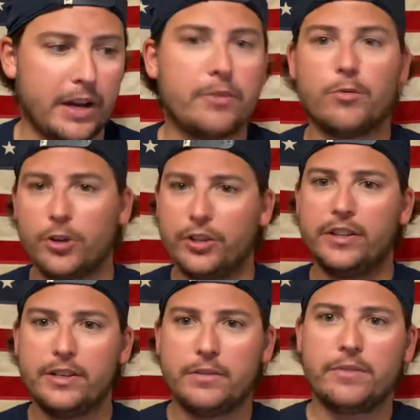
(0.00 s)

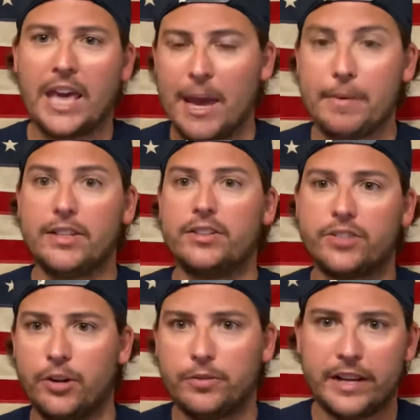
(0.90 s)
really came into his
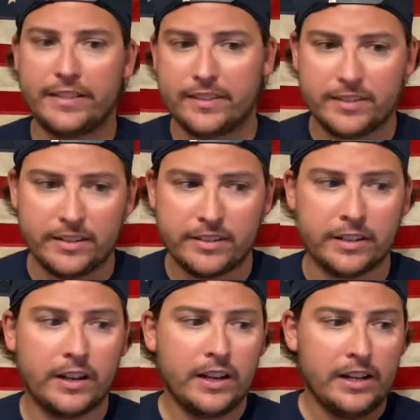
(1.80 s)
own late in the
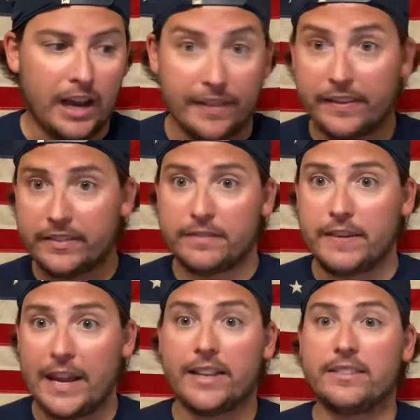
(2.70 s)
season. I think he
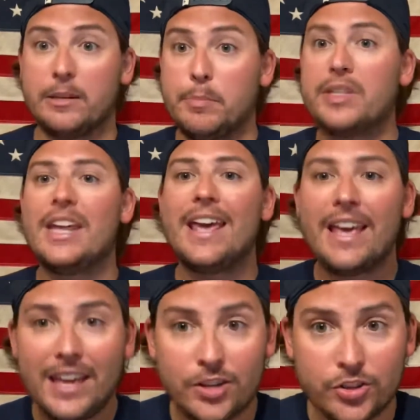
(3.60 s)
has the
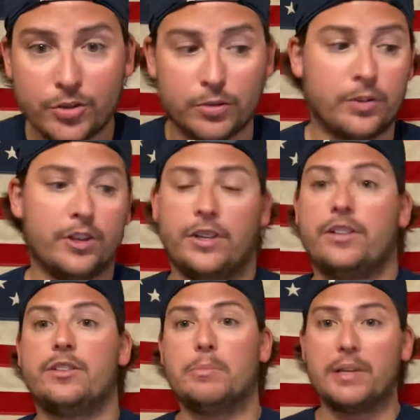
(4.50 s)
potential
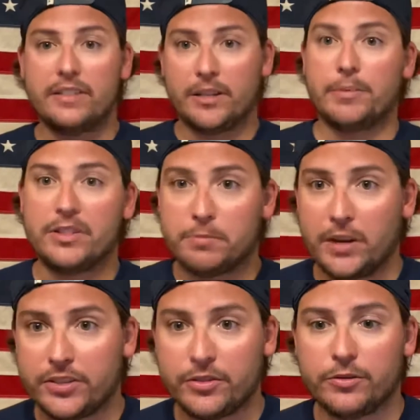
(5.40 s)
to be something
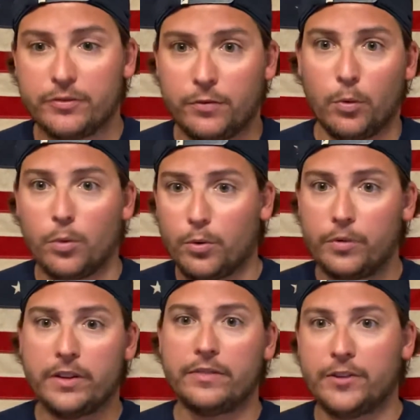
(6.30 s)
special for
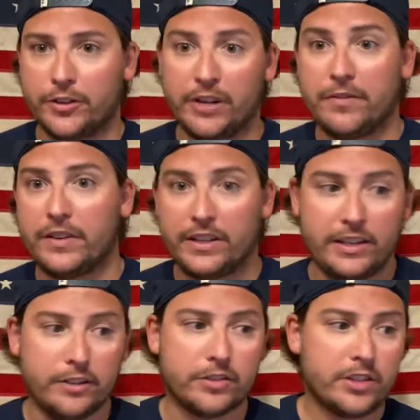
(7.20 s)
the Philadelphia
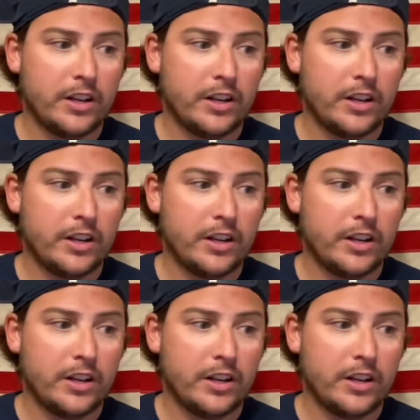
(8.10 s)
Eagles.